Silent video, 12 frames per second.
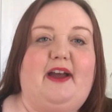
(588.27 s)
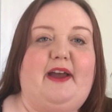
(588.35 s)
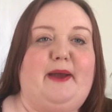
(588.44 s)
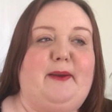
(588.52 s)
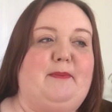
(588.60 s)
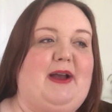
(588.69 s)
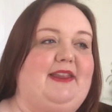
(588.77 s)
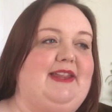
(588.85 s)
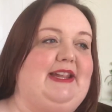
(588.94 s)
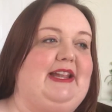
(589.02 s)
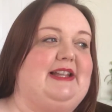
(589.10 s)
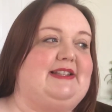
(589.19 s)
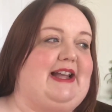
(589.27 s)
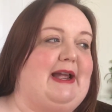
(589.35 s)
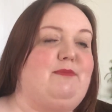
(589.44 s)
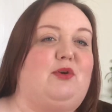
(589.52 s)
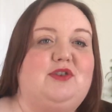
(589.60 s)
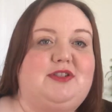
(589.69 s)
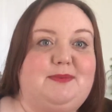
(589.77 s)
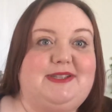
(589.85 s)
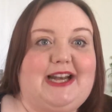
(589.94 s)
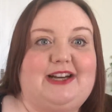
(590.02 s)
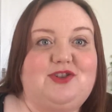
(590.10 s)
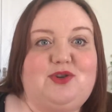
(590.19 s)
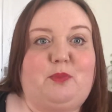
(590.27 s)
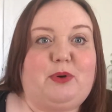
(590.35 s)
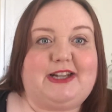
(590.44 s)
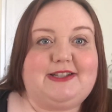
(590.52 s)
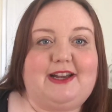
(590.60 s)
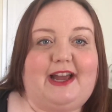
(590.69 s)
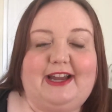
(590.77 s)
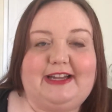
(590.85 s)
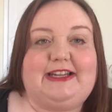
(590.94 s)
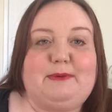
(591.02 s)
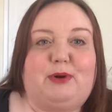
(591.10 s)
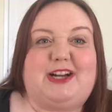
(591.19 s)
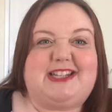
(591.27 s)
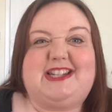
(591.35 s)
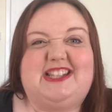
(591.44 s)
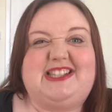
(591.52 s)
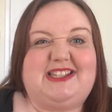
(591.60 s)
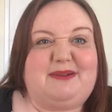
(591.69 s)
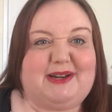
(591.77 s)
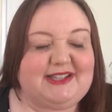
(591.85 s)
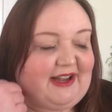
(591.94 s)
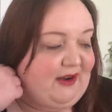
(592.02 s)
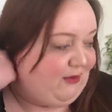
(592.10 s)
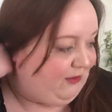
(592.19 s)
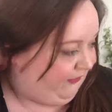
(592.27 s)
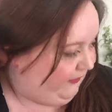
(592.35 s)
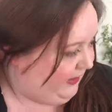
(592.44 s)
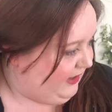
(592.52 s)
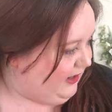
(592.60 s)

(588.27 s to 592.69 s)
I think it's like more substantial presents to myself,